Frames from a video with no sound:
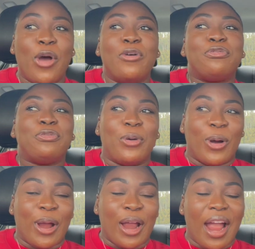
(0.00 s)

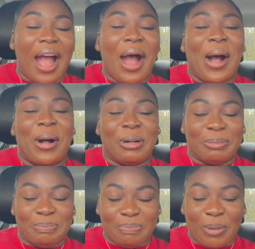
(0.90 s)
for
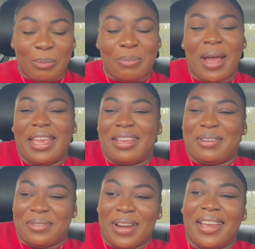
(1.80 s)
my
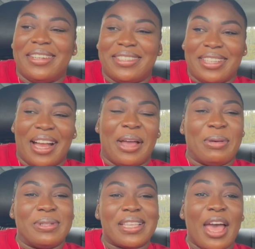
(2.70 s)
grandchild's